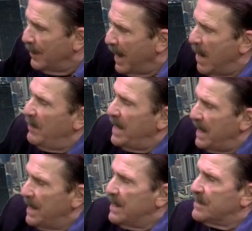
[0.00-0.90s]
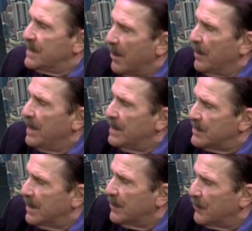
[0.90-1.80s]
How many Indians are in this
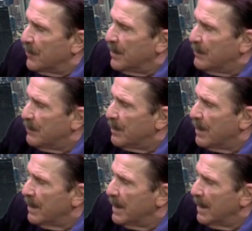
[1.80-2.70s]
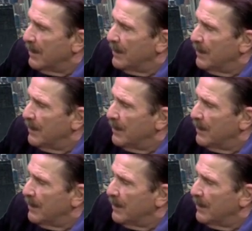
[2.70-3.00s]
country? I don't know, but I'm